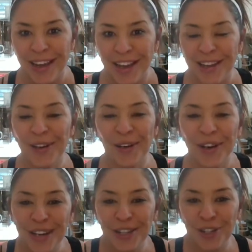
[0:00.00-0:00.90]
You're
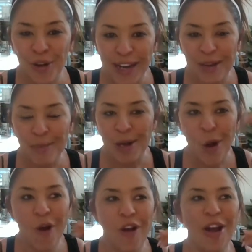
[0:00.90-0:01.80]
going to train them, and
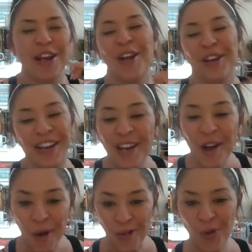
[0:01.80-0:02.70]
you're going to
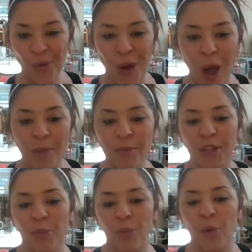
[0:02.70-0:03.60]
overwhelm them to
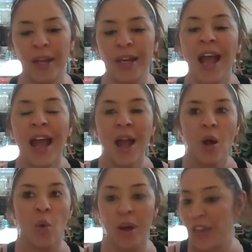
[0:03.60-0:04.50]
the point
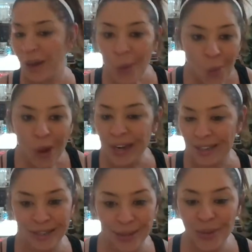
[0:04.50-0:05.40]
where they don't want to
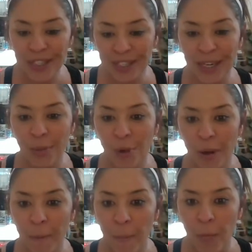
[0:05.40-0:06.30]
do this anymore,
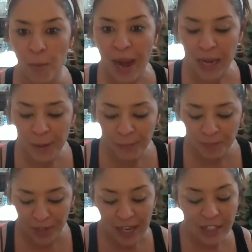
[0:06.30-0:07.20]
right?
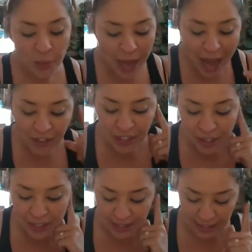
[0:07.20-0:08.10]
Okay, so we have to
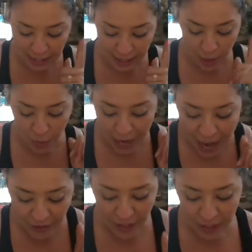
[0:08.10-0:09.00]
listen. We
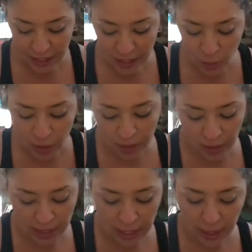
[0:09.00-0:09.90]
have to listen to what they're
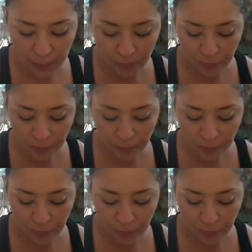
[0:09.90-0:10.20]
saying.